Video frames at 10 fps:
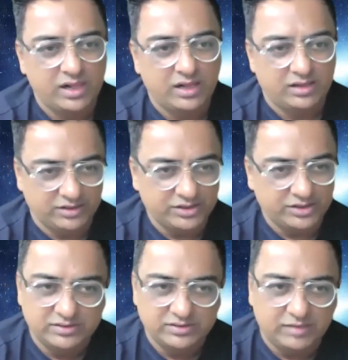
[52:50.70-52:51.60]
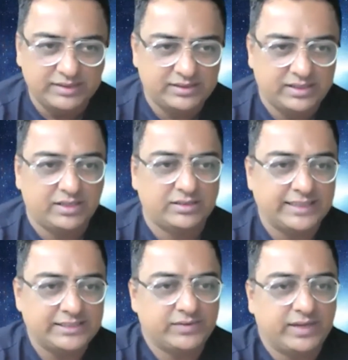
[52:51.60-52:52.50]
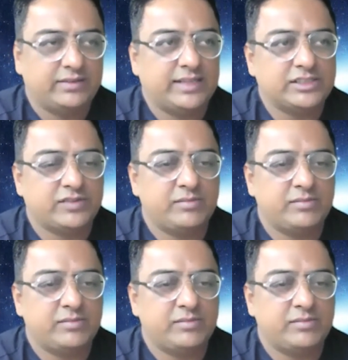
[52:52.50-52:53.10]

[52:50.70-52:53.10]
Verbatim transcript: You know, I mean, that's why that's why Meta